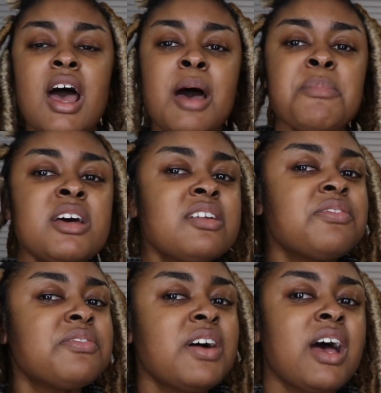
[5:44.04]
I'm gonna
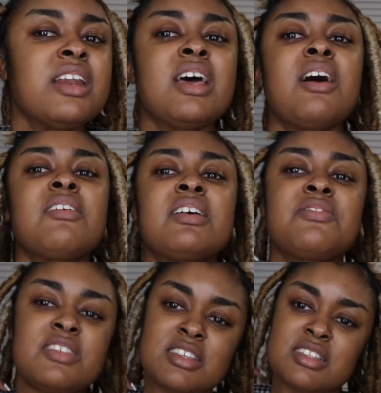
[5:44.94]
find out
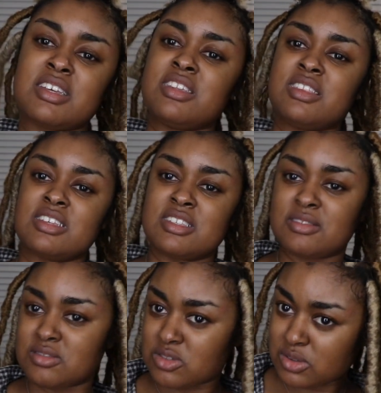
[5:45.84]
if this length is
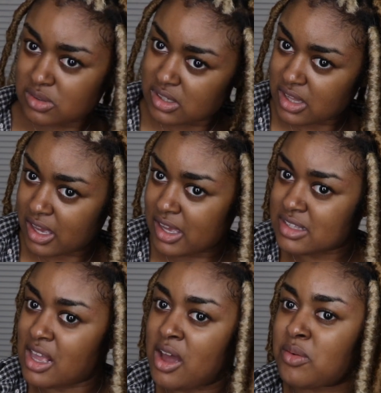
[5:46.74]
truly like as
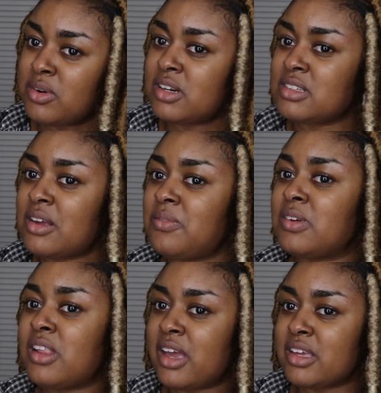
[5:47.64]
awkward as I
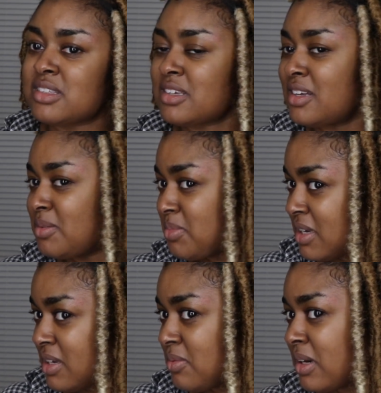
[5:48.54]
feel like it's gonna
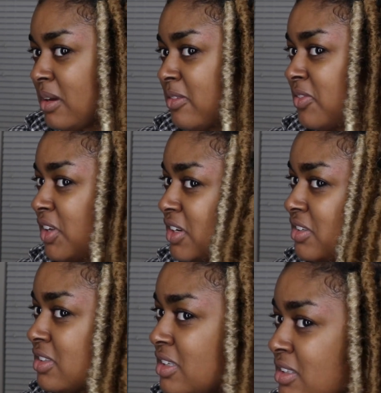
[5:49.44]
be when I finish
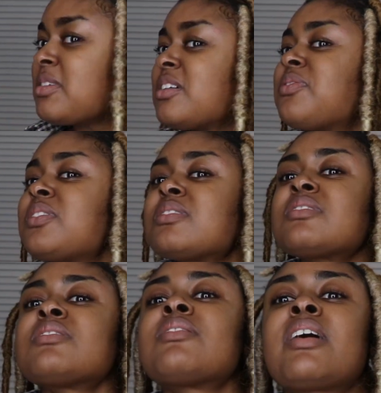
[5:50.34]
this. But it feels
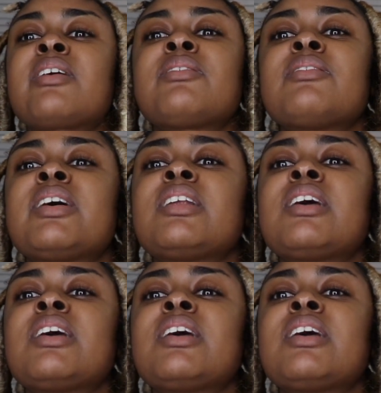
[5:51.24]
so awkward right